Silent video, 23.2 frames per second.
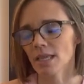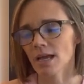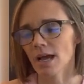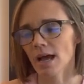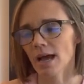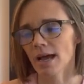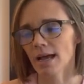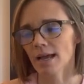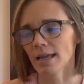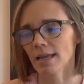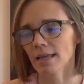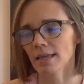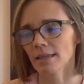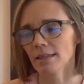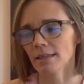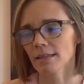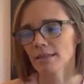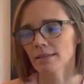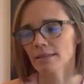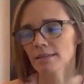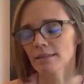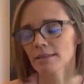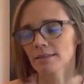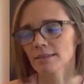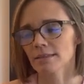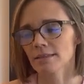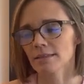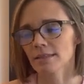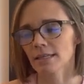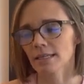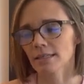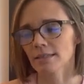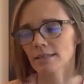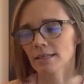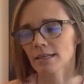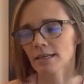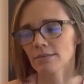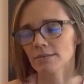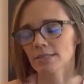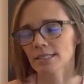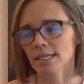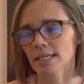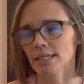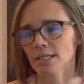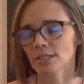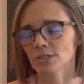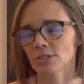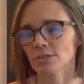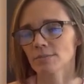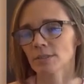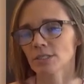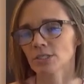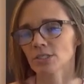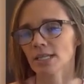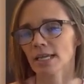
I think that I was taking too much